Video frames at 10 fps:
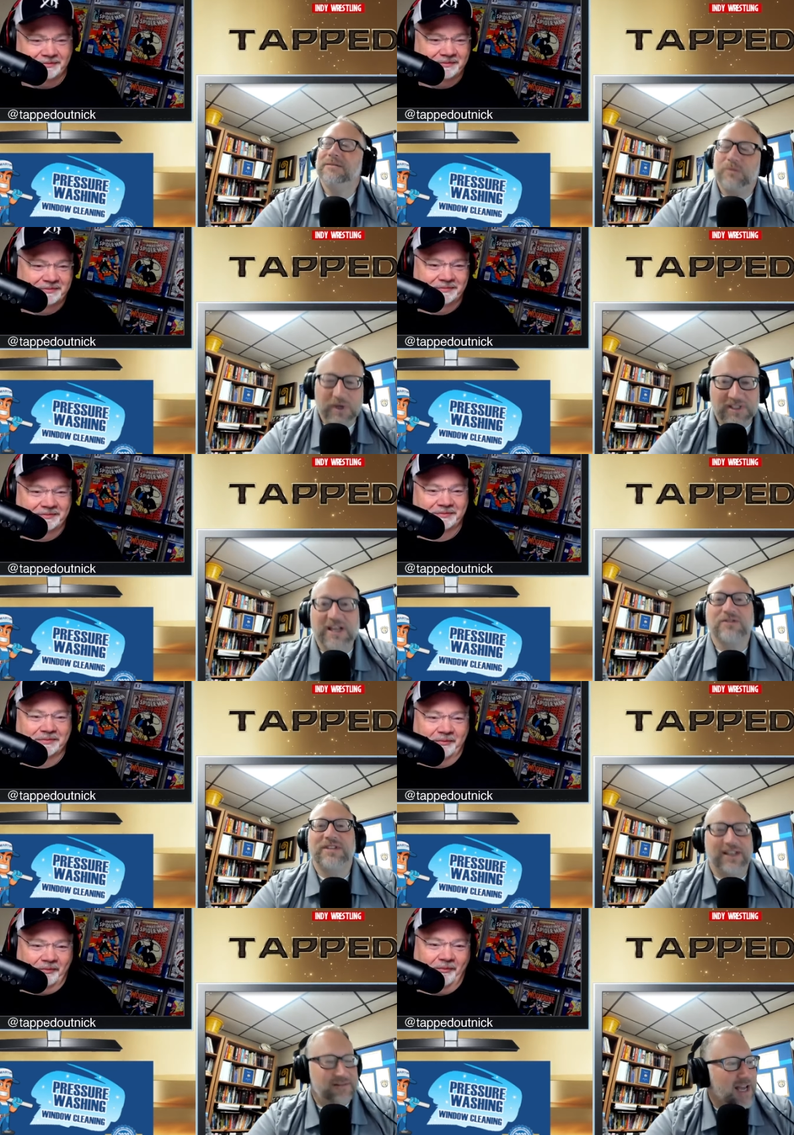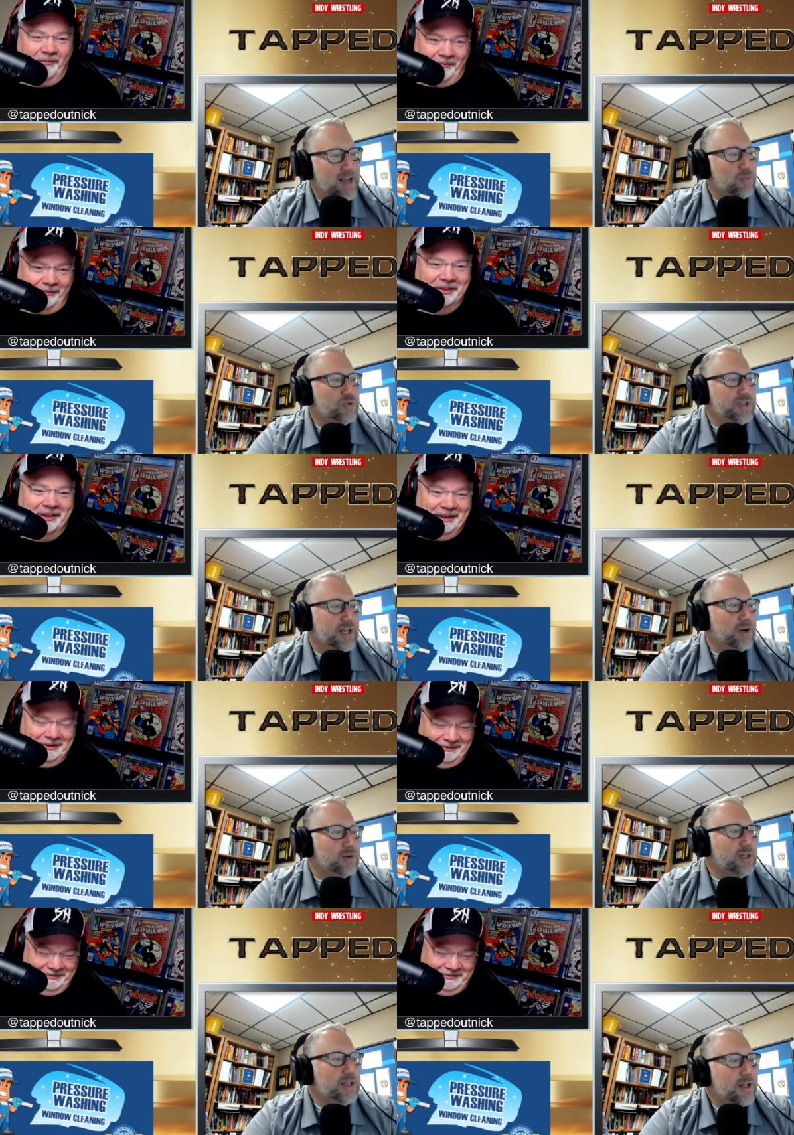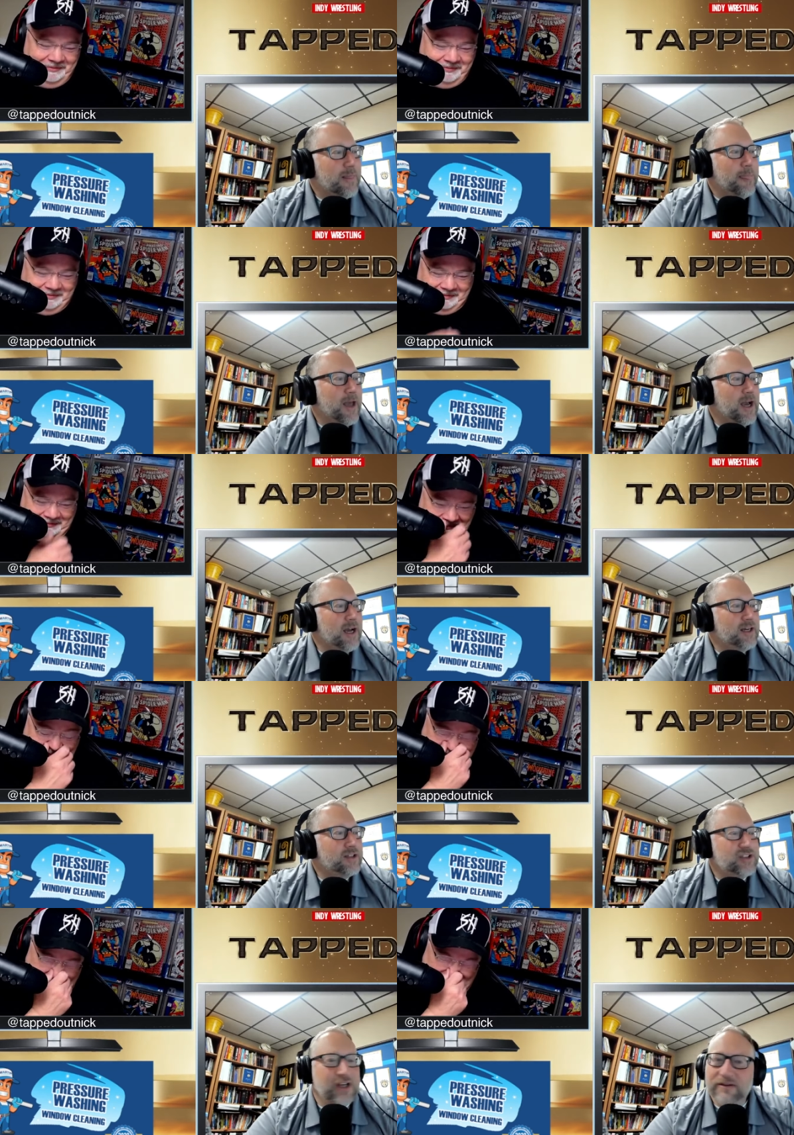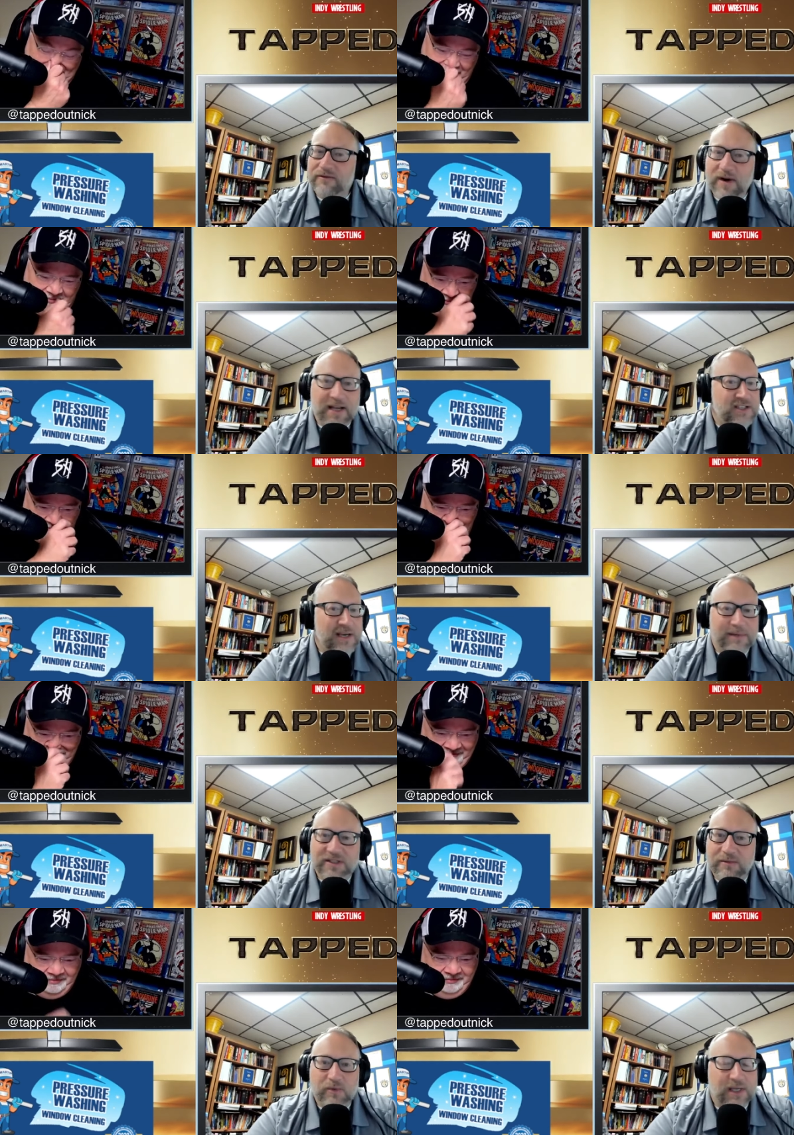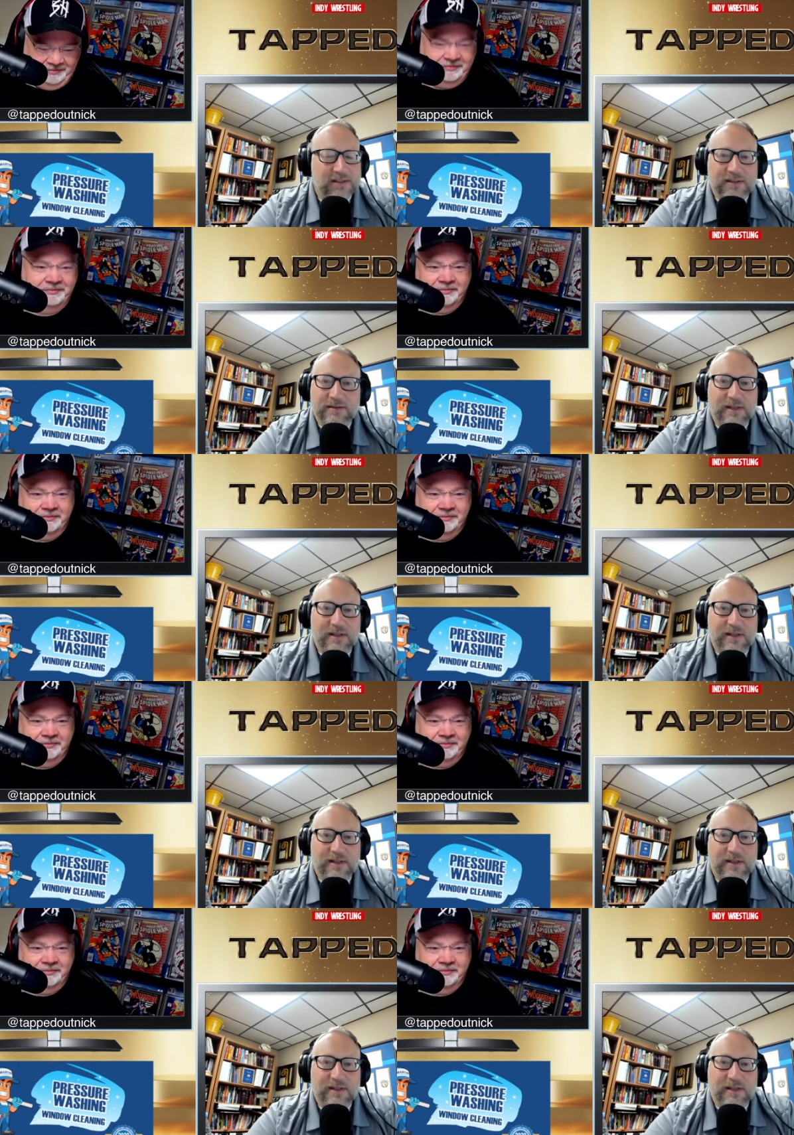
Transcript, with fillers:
Speaker 1: we shall see. Time will tell. Uh, Southern Fried Championship Wrestling.